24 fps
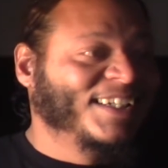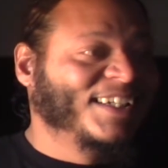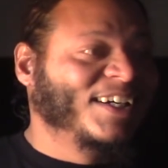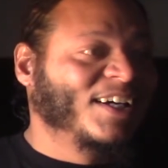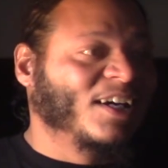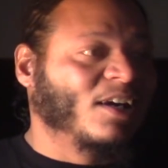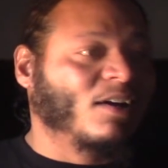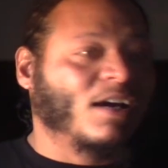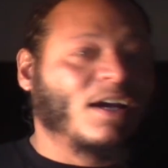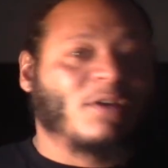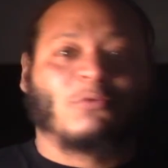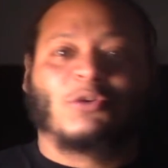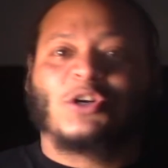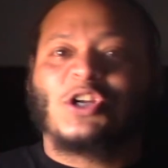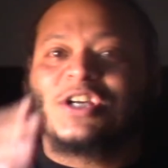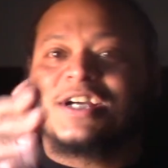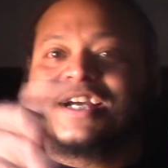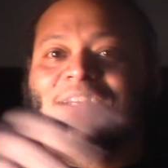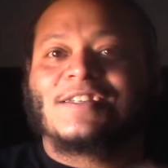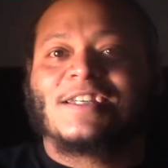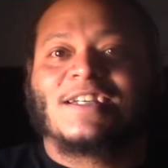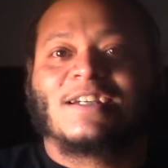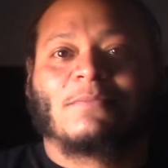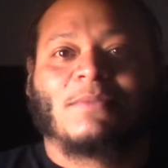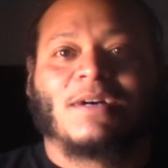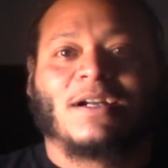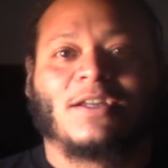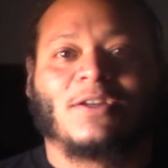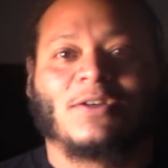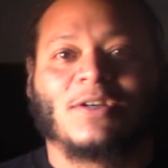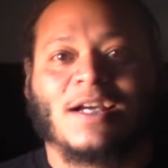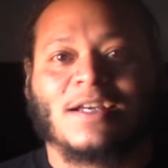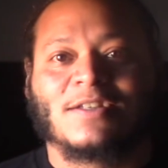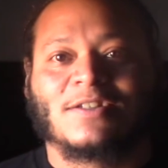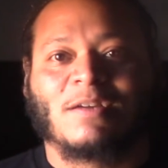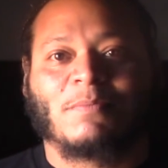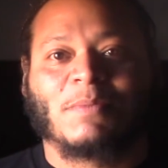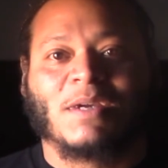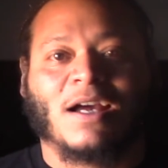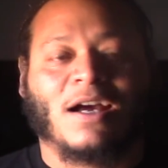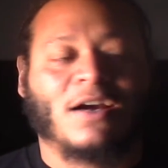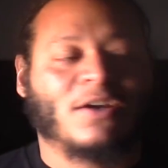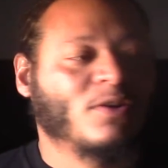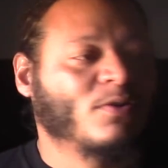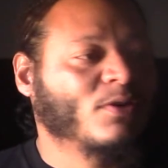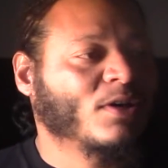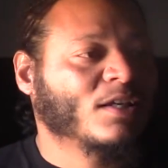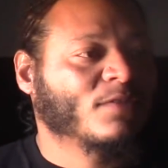All right. What do you guys think about it? You guys tell me how
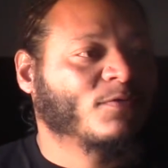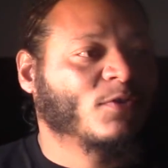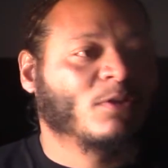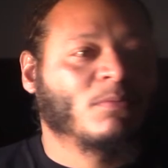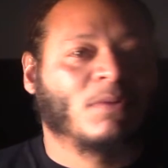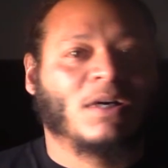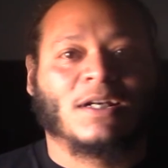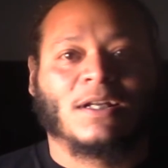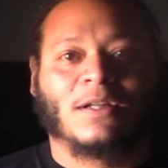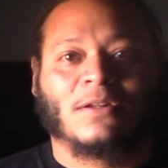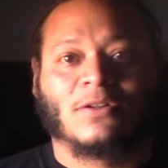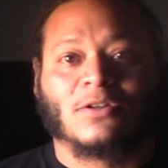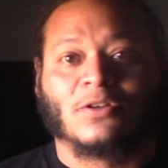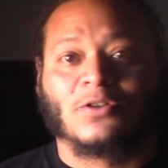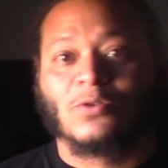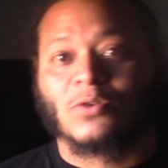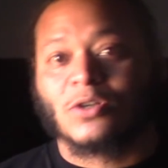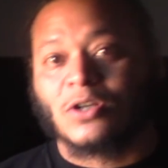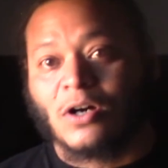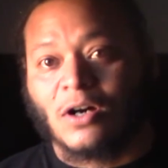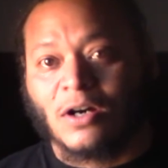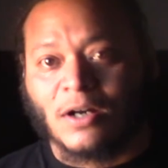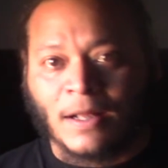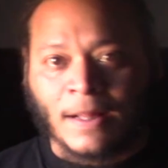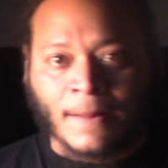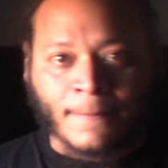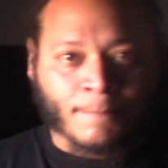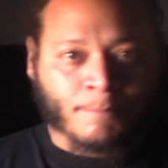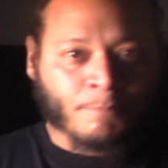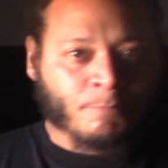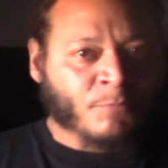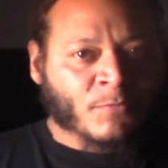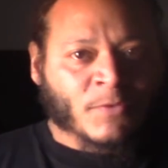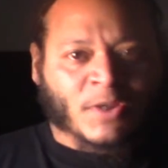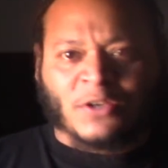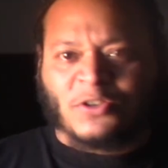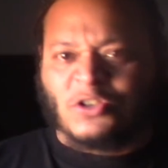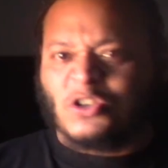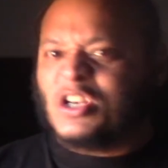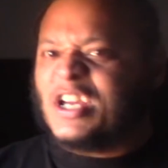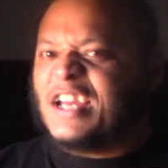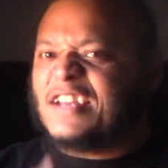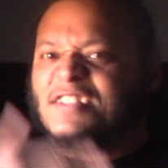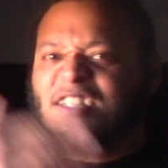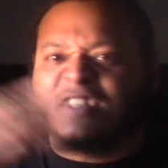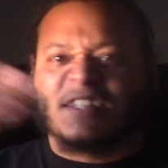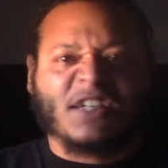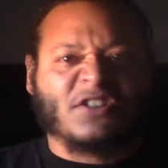you guys feel about it, the new Kong. Do you
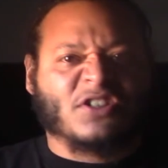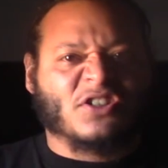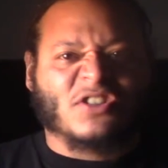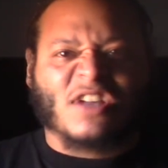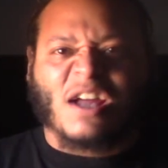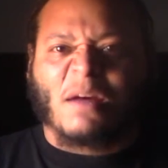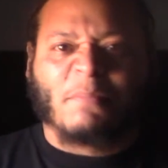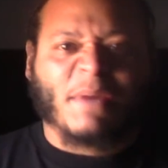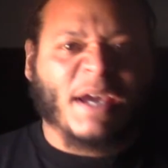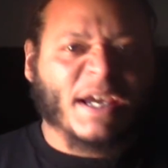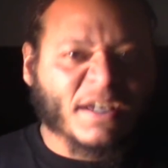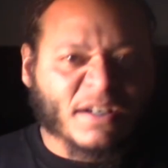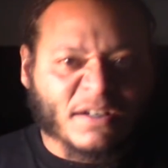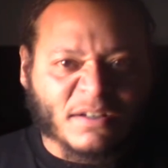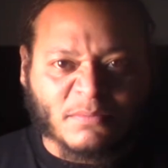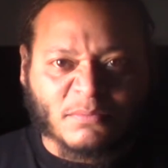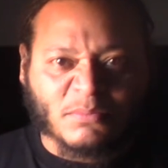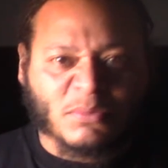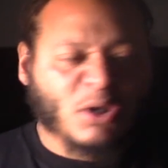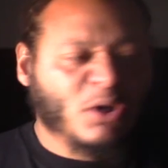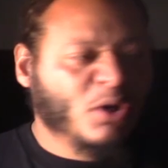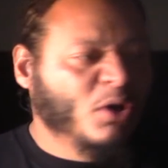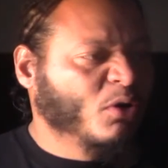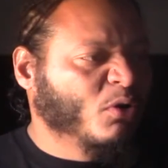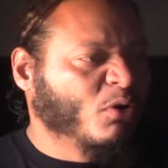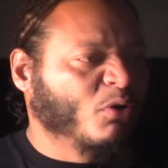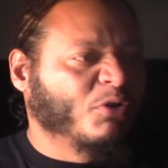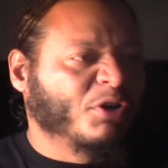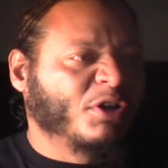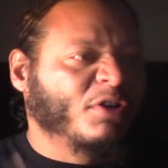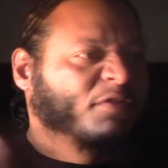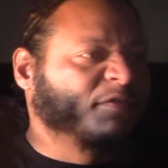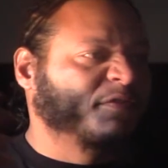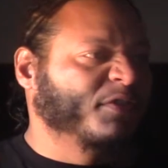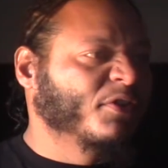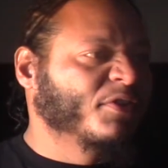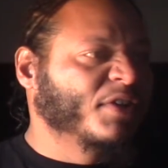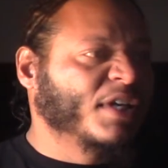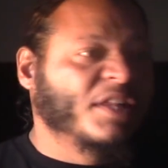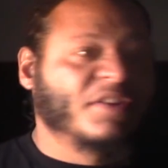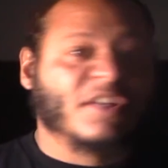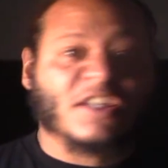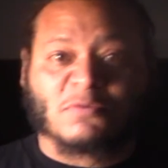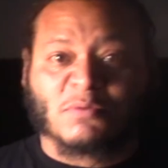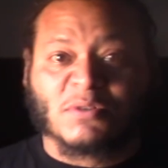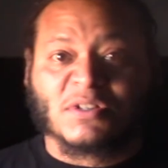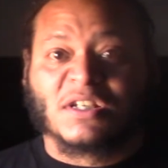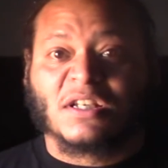guys think they should stop making him? Or do you feel that
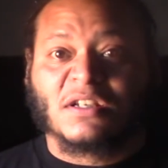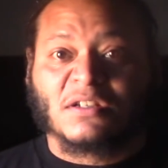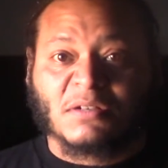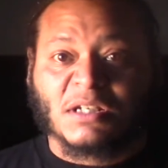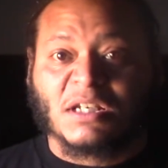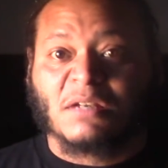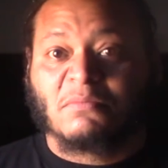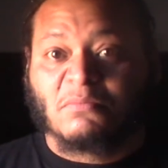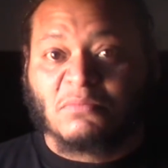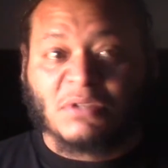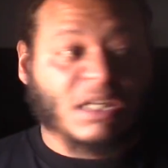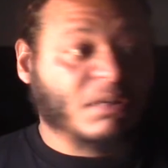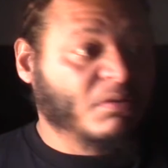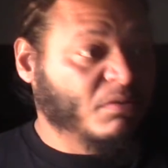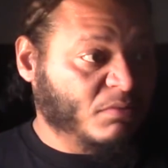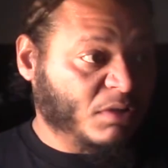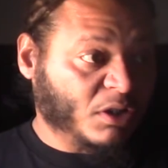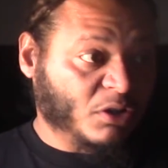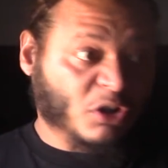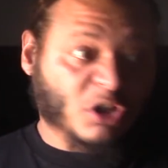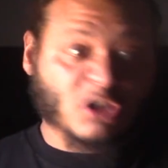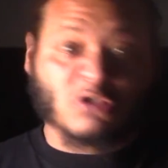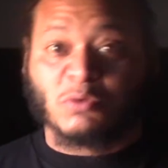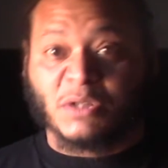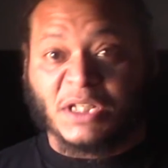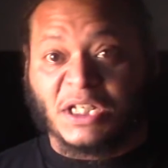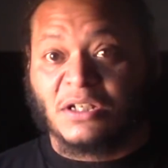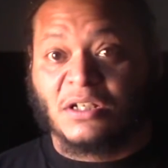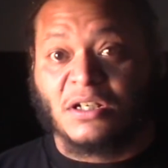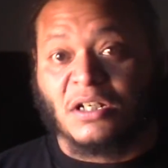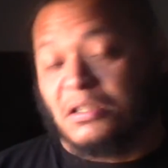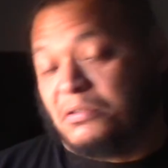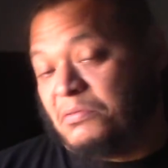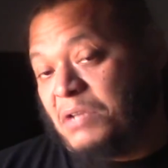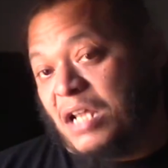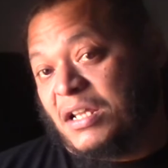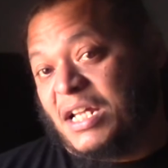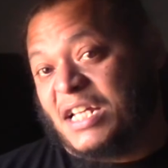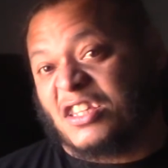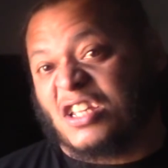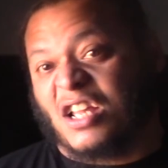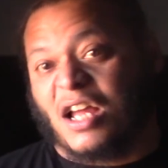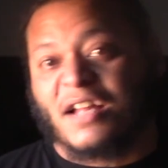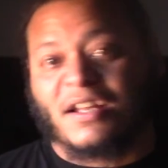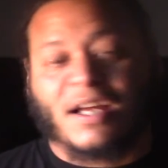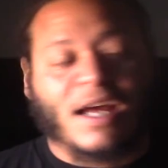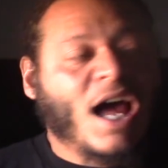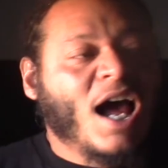this one's going to get, like, it looks really good. I like the,
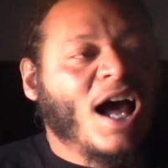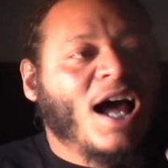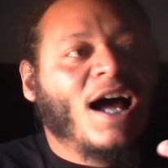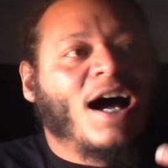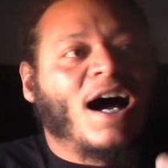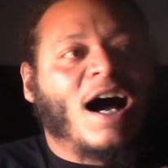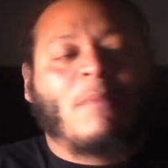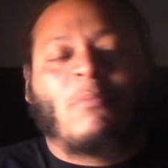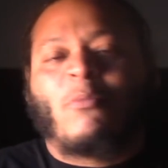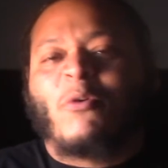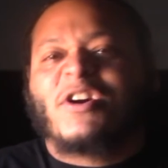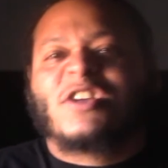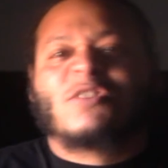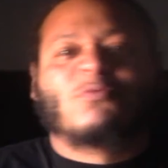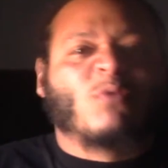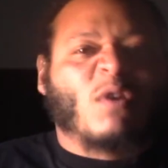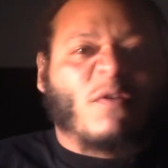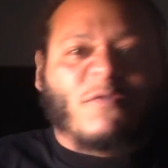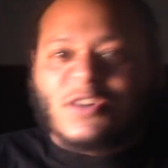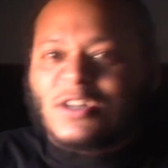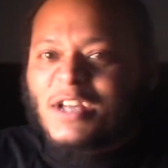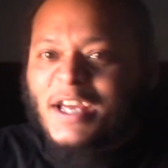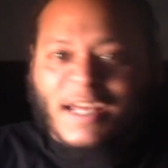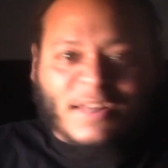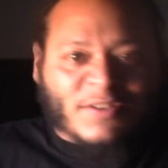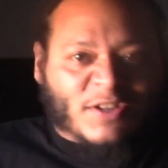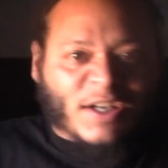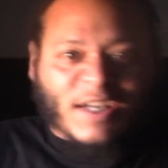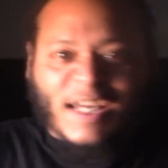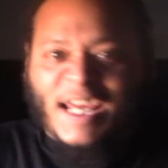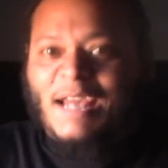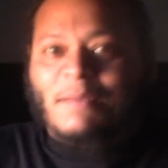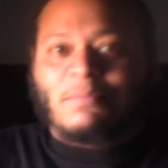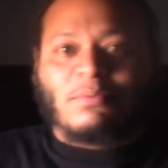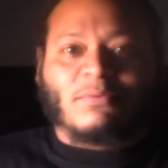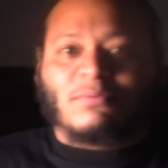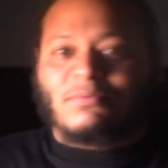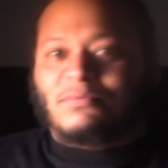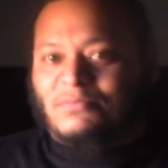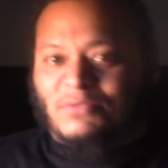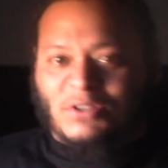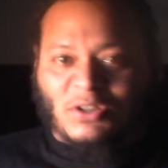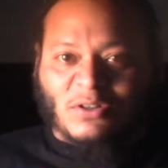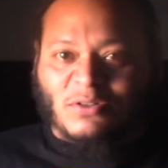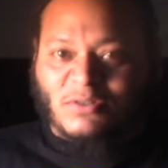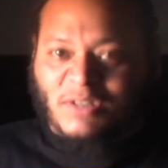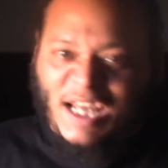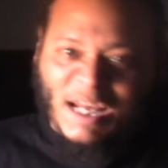I'm always more for the ape, you
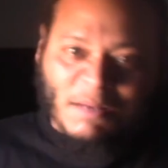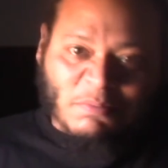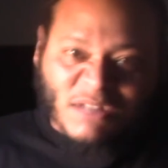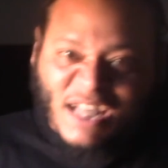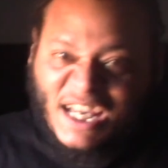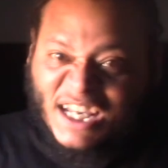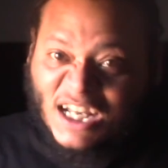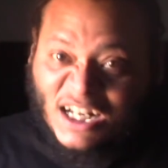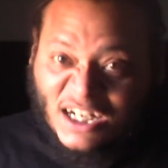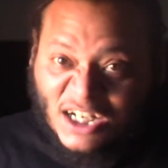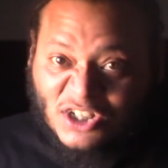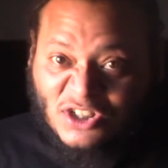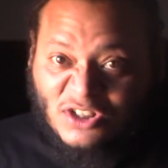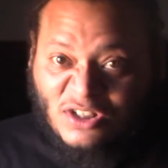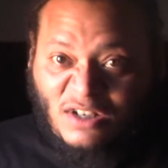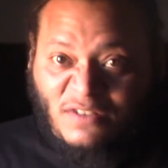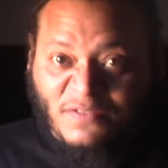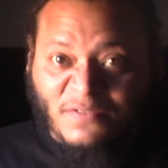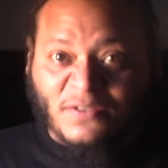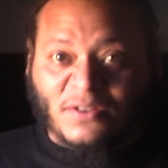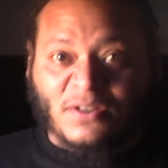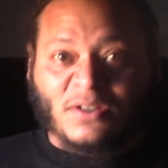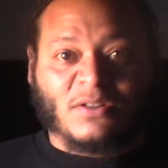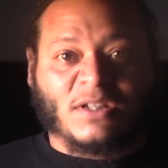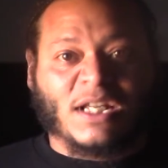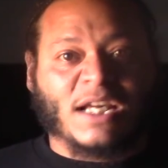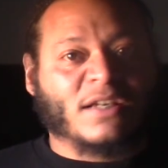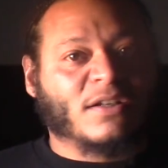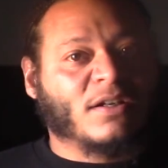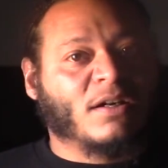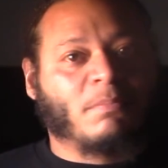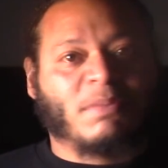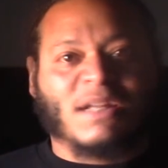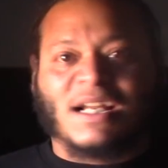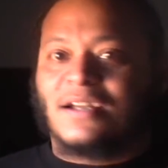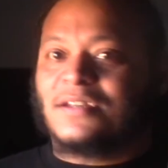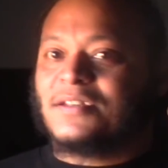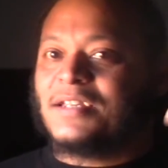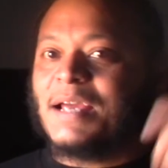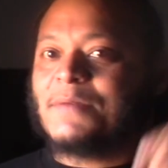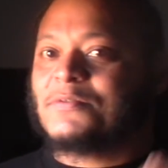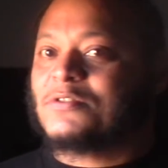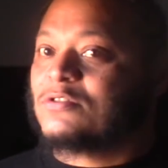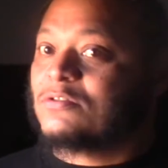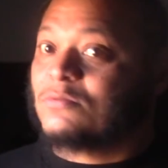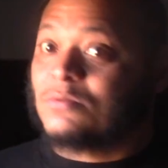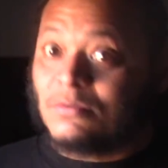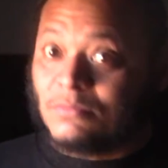know, ape-like kind of stuff. Like, Planet of the Apes
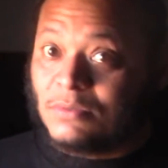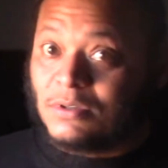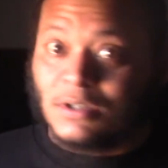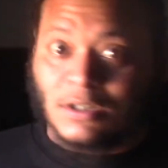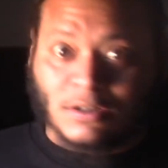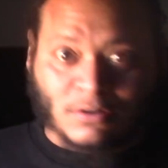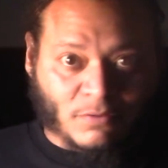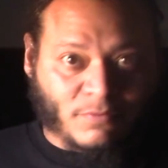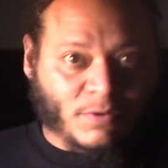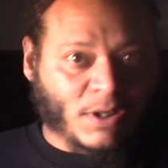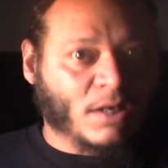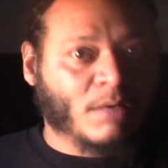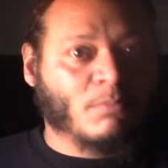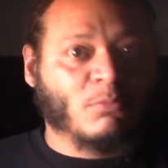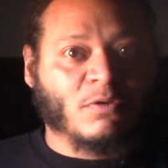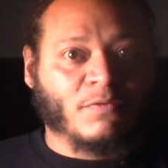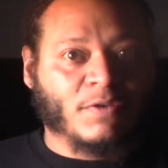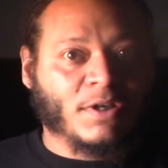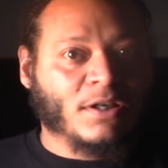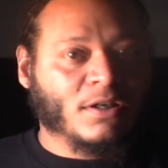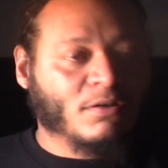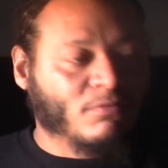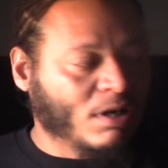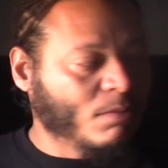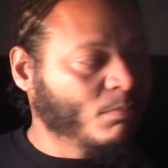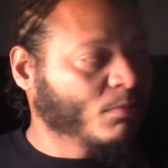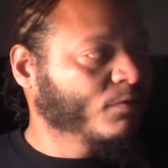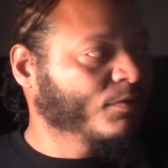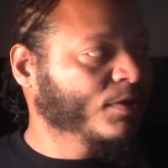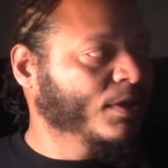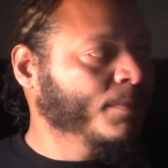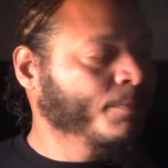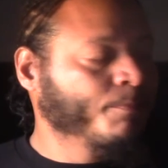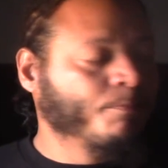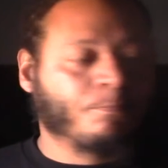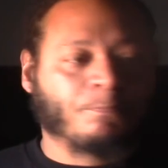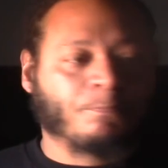was a great movie.